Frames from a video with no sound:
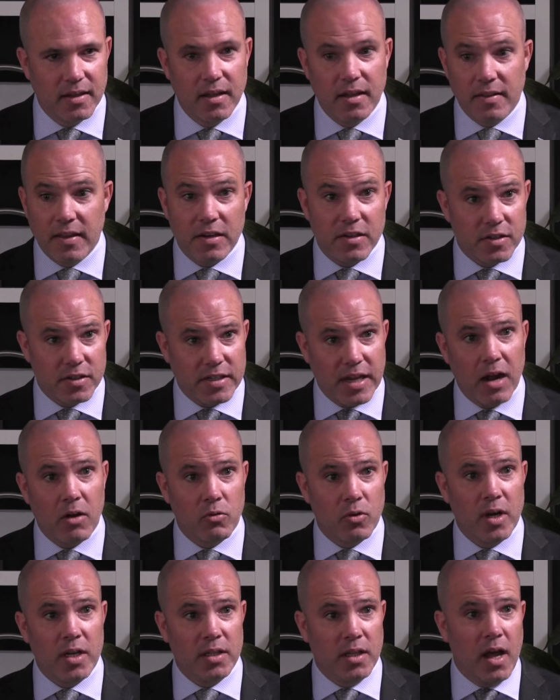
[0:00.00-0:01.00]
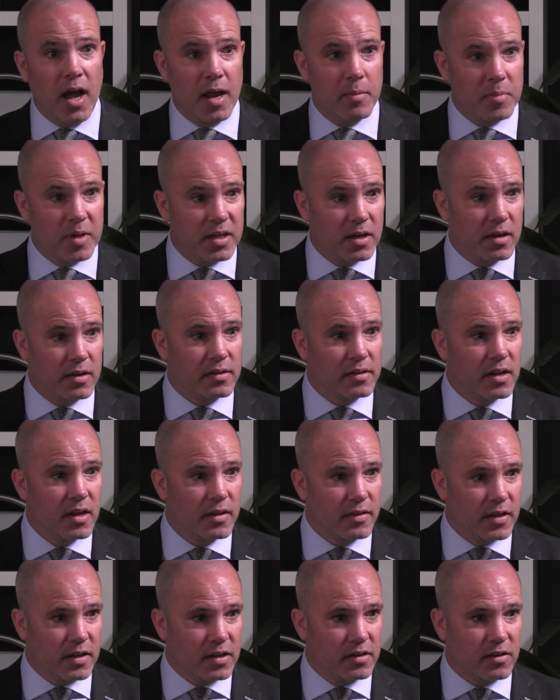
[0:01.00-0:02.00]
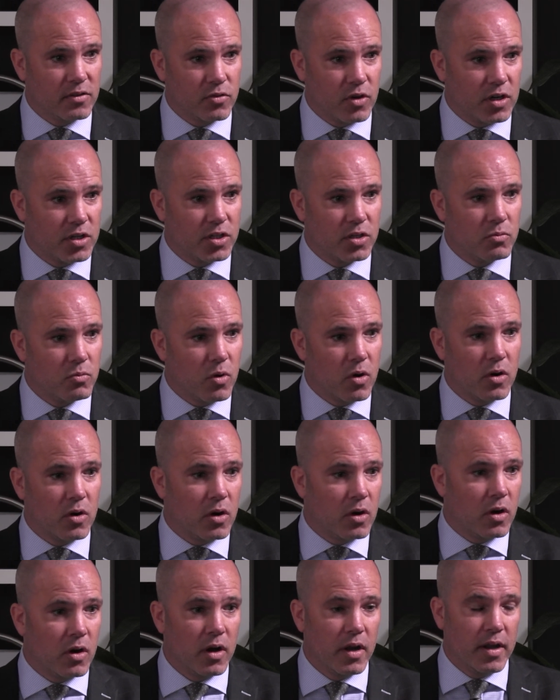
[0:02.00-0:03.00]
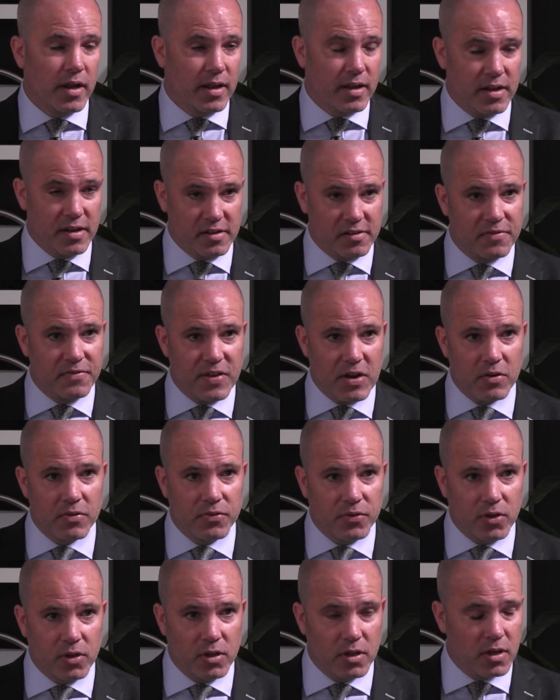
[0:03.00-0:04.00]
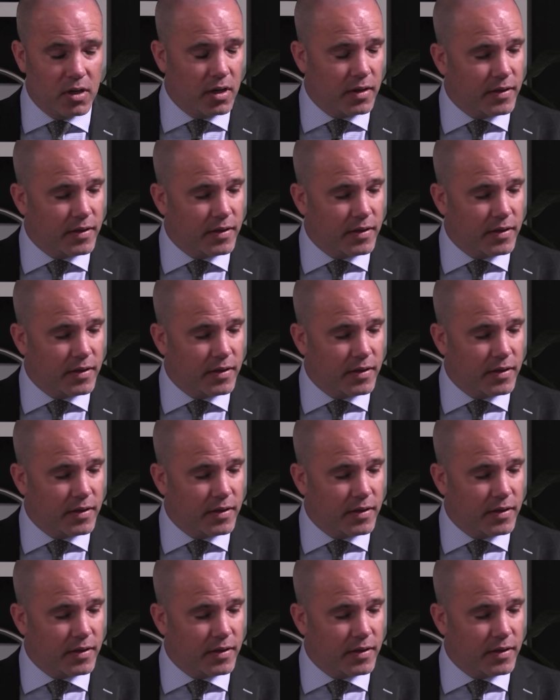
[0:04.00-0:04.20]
They just outright lie because the construction worker is fearful,